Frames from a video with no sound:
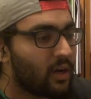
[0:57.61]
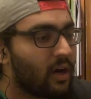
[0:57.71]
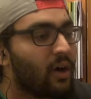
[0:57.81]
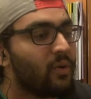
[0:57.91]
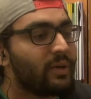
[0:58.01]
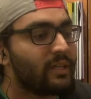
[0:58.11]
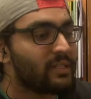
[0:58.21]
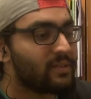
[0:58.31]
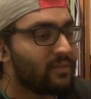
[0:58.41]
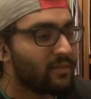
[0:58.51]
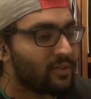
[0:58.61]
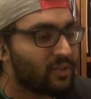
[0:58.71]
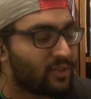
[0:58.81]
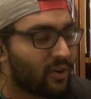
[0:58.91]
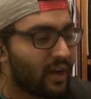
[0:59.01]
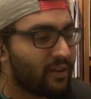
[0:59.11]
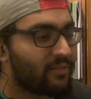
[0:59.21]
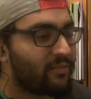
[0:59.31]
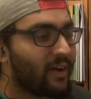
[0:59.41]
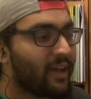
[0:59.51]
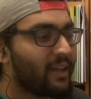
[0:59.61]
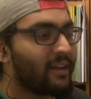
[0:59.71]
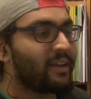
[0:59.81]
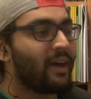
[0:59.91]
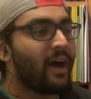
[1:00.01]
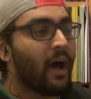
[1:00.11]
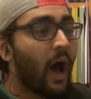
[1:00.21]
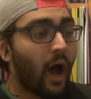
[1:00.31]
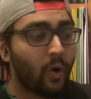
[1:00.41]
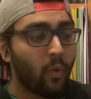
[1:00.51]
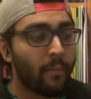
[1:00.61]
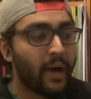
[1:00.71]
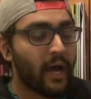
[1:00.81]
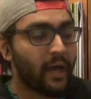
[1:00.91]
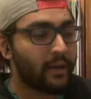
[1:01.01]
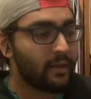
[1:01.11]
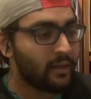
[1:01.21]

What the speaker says: Oh, he's away. Trying to find That's Aquaman.